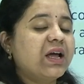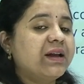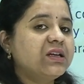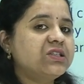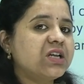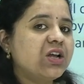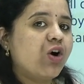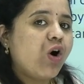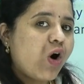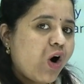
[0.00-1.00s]
connecting
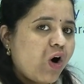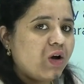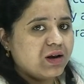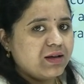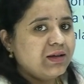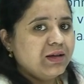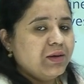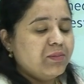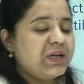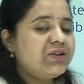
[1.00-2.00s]
hall
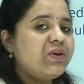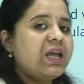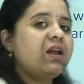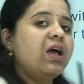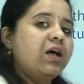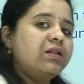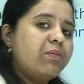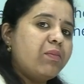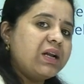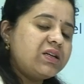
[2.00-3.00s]
between the
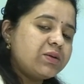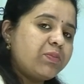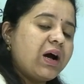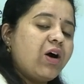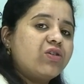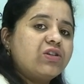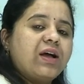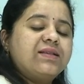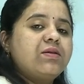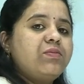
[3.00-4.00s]
mandapa or the
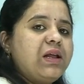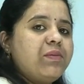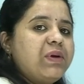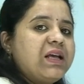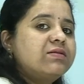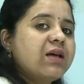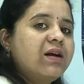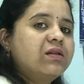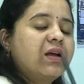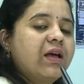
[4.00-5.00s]
assembly place
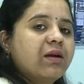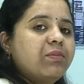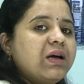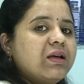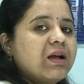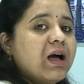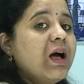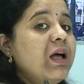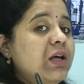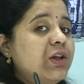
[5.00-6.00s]
and the Garbhagriha